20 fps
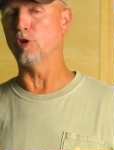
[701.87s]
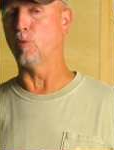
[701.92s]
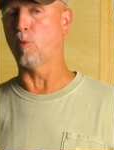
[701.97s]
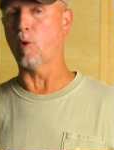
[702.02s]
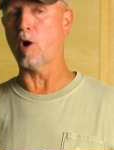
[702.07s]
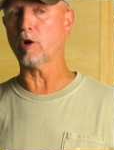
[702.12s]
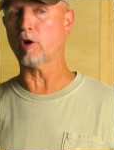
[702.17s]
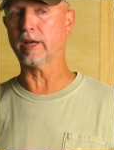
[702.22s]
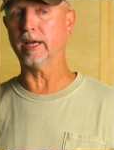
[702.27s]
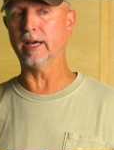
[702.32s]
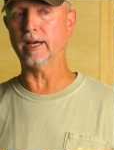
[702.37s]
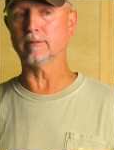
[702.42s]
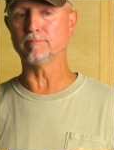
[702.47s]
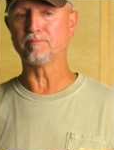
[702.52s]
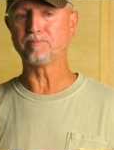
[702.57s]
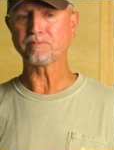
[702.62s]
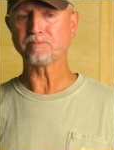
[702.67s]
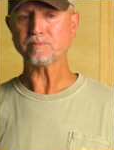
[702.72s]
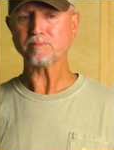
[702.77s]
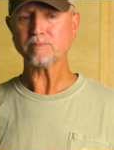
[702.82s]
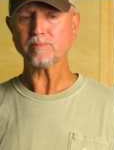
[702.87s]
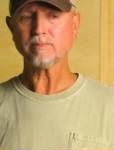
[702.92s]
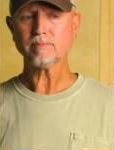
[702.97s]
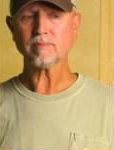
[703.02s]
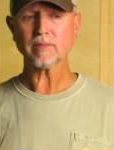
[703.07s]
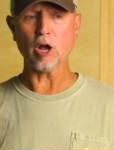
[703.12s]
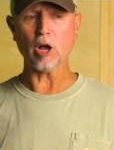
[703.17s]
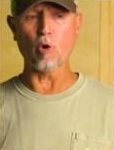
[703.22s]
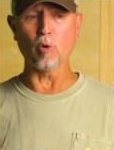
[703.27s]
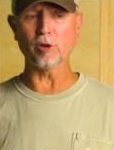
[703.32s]
walk in,
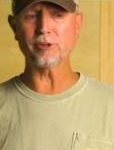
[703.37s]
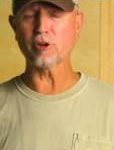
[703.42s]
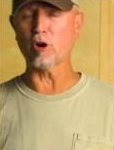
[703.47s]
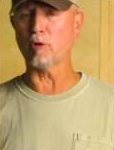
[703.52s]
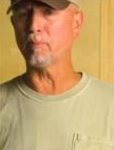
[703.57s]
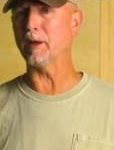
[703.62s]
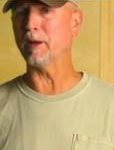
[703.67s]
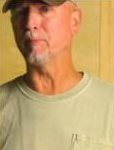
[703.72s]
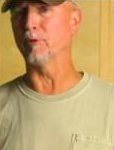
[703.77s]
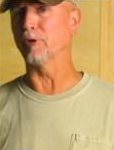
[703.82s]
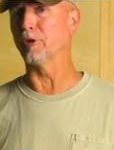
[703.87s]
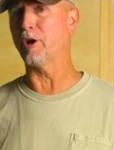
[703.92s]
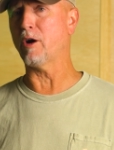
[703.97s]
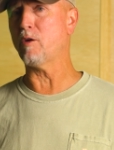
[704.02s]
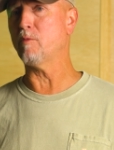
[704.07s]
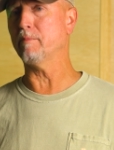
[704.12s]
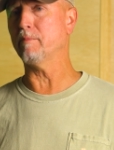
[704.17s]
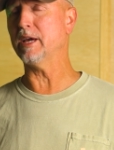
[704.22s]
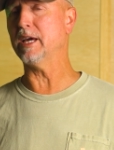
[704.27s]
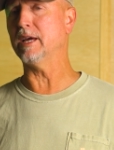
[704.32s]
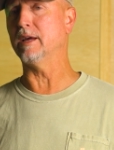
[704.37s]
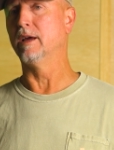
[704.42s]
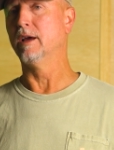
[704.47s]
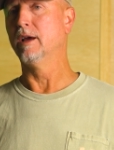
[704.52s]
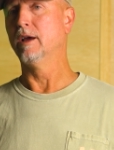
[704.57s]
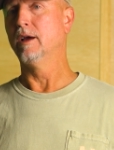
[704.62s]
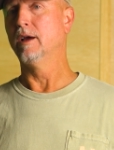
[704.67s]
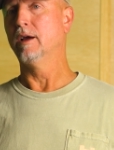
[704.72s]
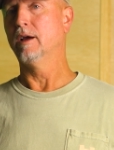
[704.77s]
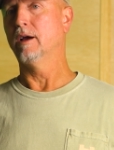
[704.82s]
I always tell people, don't be
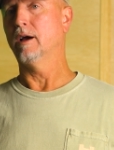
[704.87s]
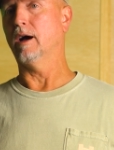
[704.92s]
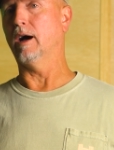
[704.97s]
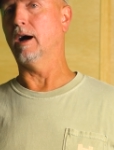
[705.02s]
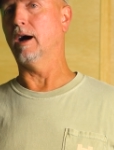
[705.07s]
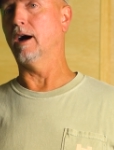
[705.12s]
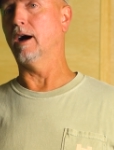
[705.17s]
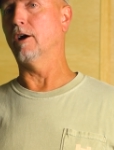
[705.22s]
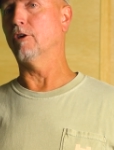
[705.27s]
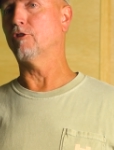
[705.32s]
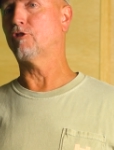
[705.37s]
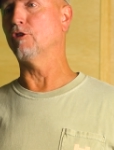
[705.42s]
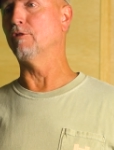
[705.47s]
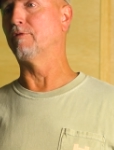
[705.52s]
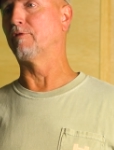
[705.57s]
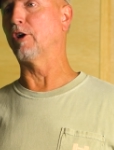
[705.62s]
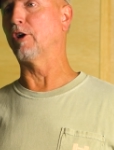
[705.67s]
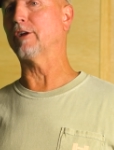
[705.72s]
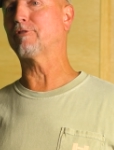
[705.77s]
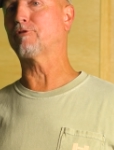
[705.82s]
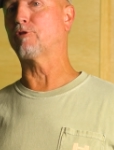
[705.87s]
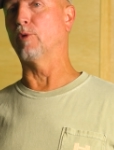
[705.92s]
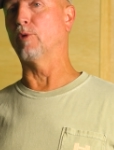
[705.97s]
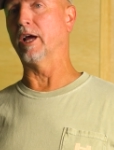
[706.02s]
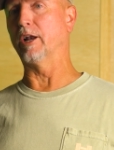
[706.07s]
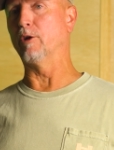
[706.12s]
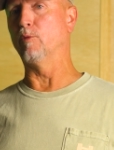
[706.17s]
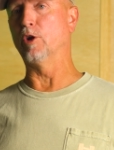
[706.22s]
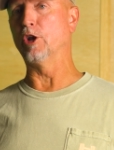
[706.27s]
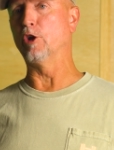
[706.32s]
too
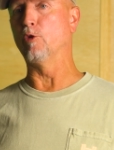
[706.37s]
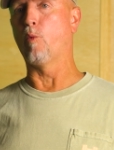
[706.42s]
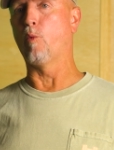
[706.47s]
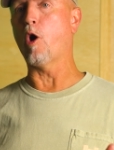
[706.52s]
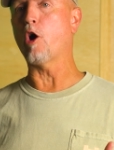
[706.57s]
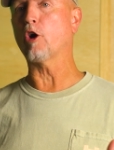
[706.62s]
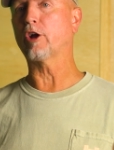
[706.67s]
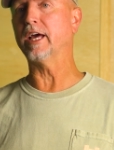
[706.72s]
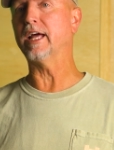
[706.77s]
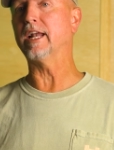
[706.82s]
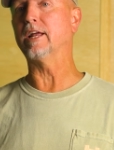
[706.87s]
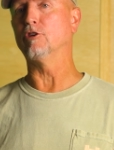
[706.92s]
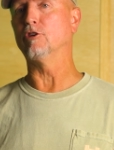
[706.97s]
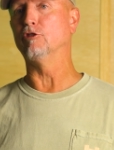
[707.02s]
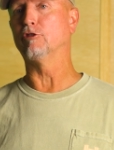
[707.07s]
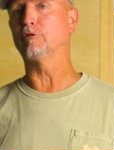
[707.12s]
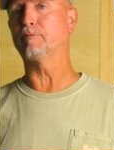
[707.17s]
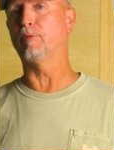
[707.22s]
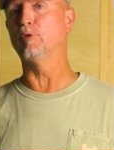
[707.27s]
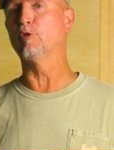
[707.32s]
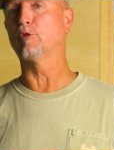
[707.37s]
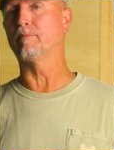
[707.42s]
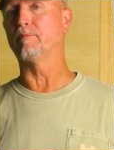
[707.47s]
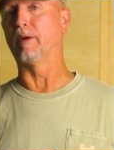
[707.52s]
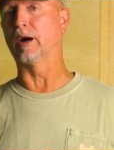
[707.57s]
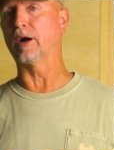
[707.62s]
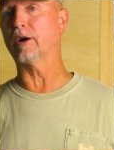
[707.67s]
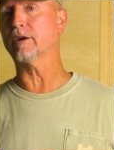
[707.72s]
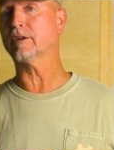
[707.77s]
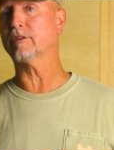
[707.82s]
frustrated. When you walk in and you spook
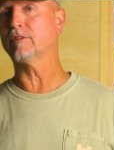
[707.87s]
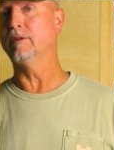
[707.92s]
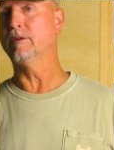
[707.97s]
birds,